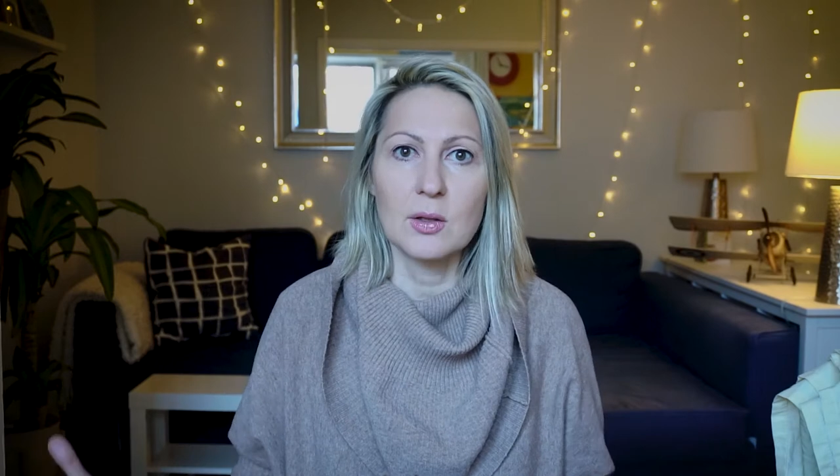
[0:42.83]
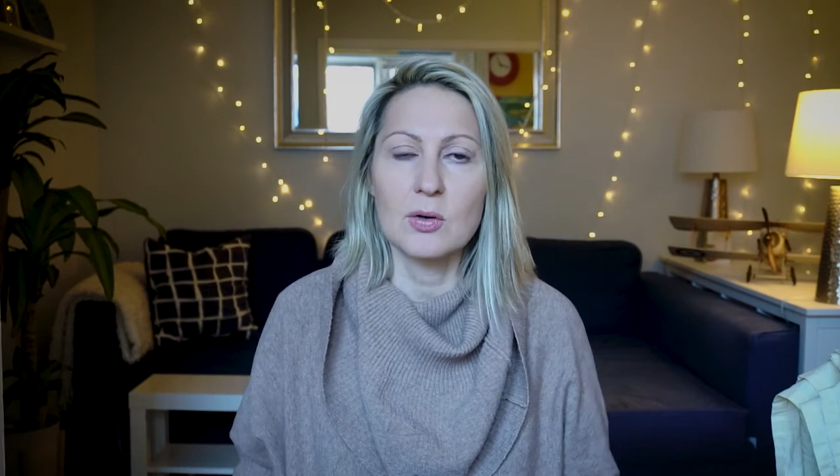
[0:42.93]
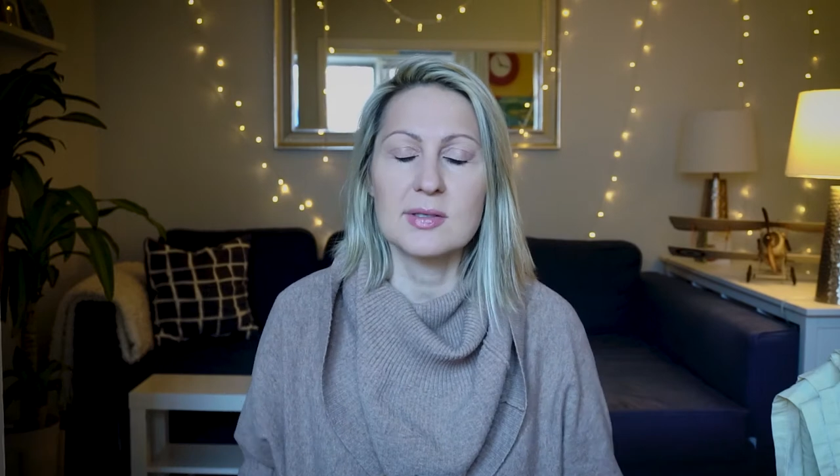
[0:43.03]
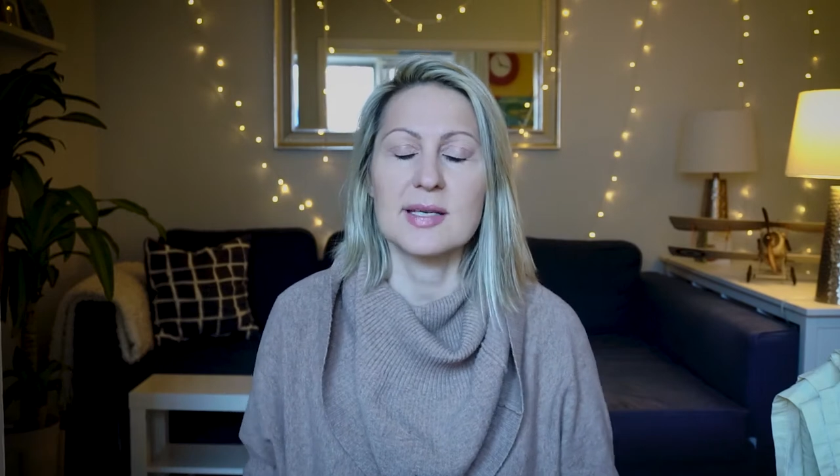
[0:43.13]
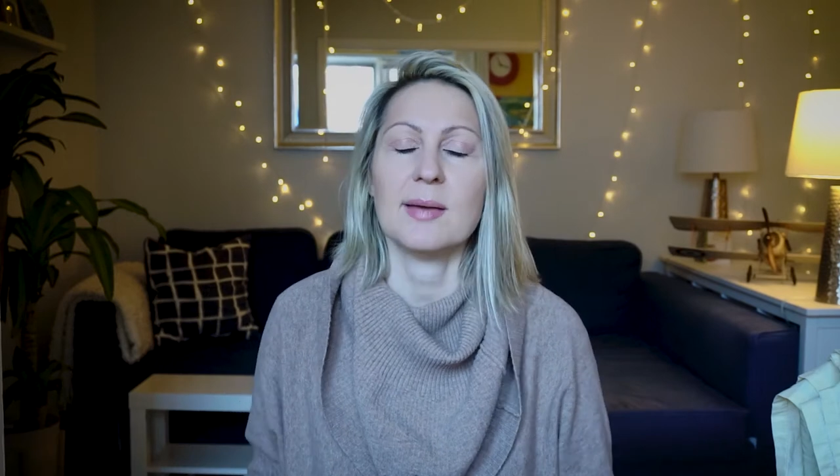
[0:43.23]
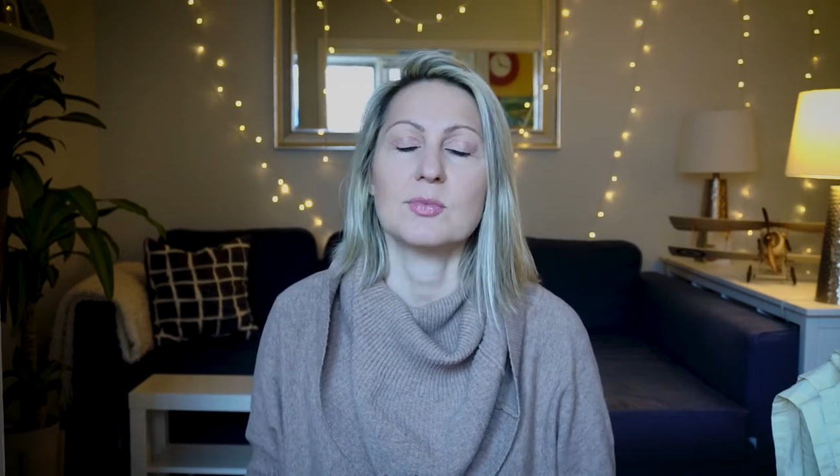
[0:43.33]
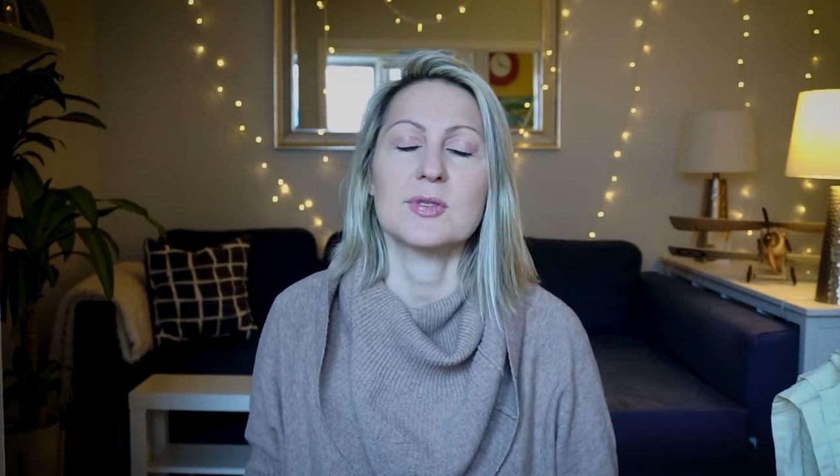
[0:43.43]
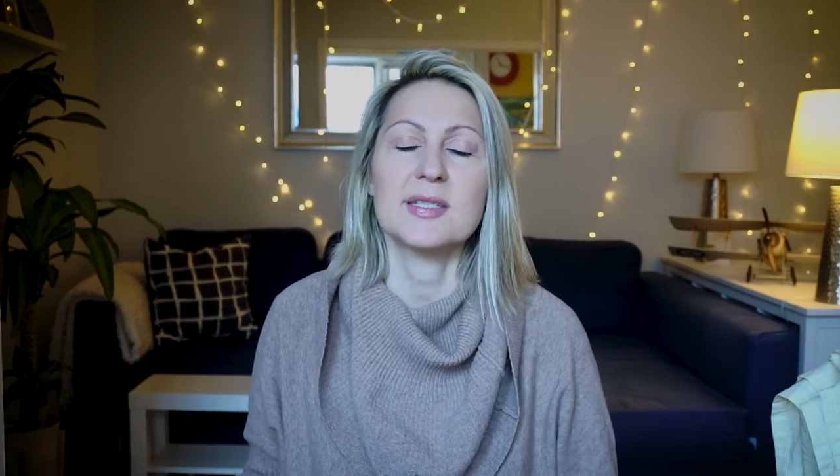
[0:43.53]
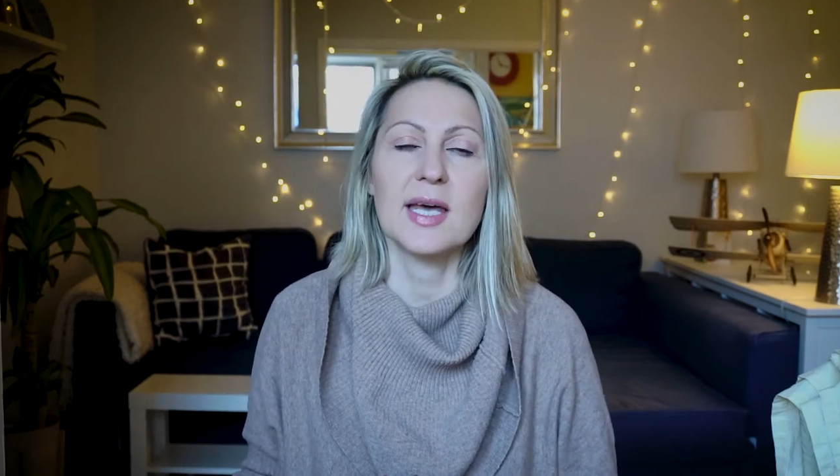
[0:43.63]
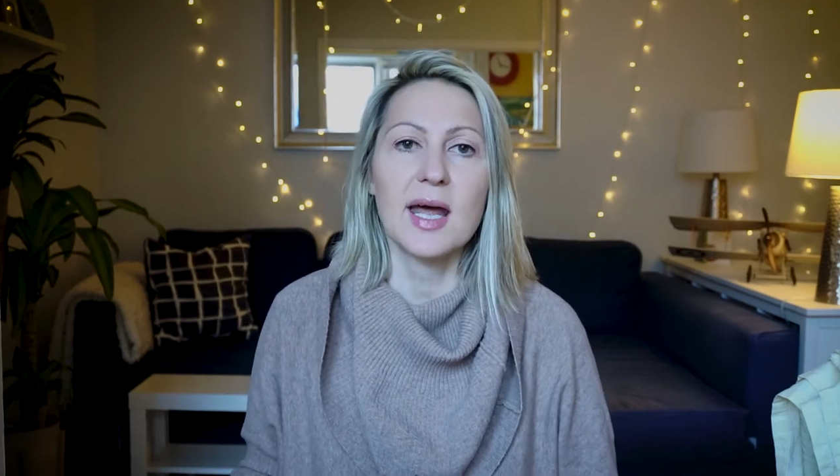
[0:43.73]
long time to
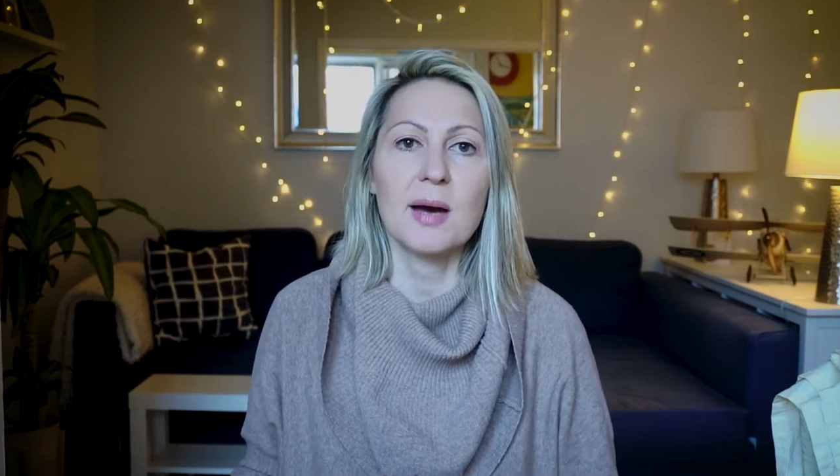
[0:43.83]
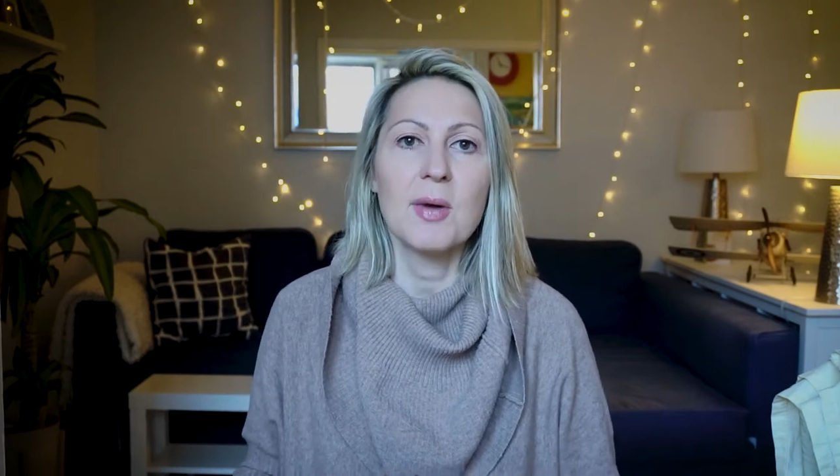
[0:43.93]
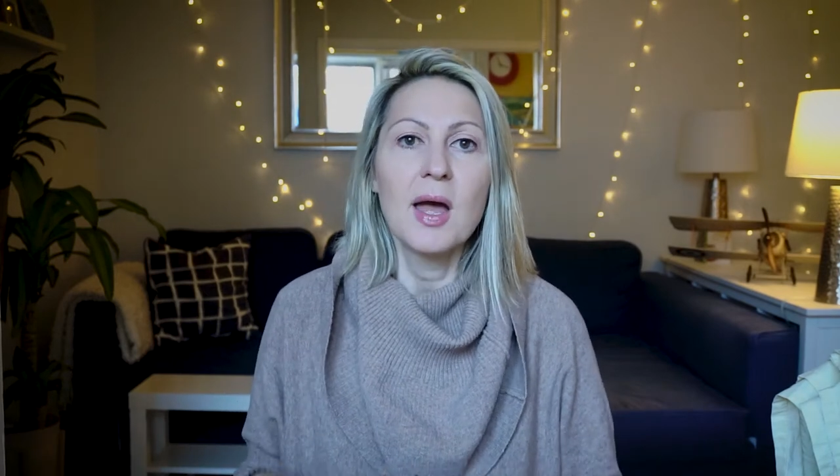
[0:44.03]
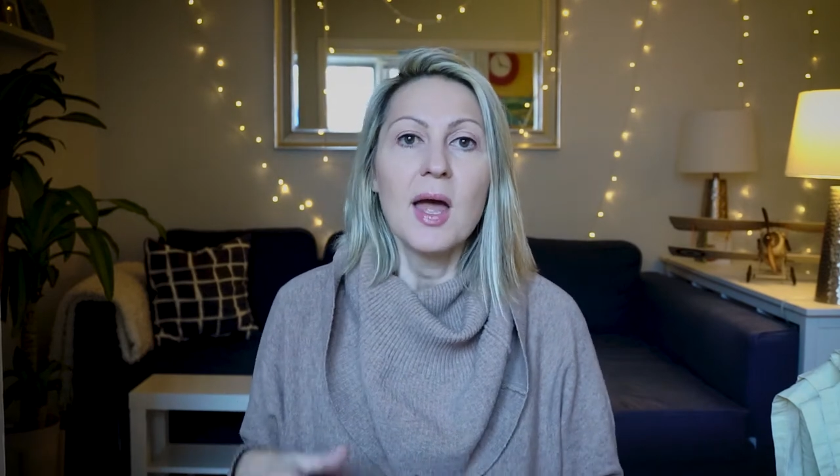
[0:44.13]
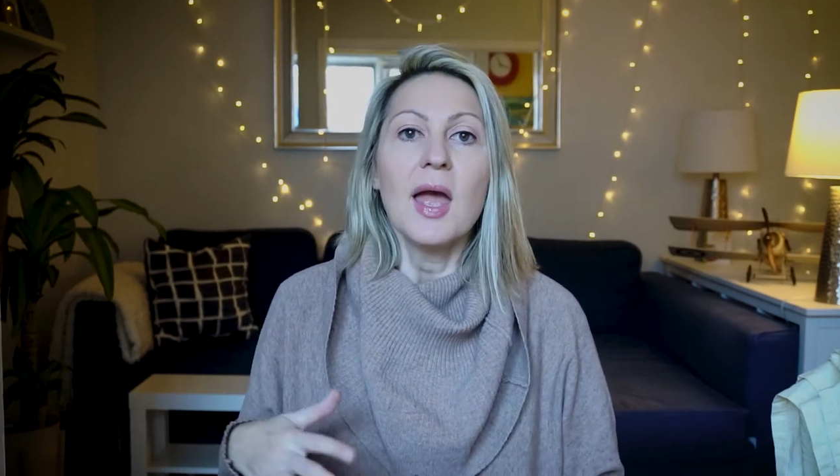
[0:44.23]
set up.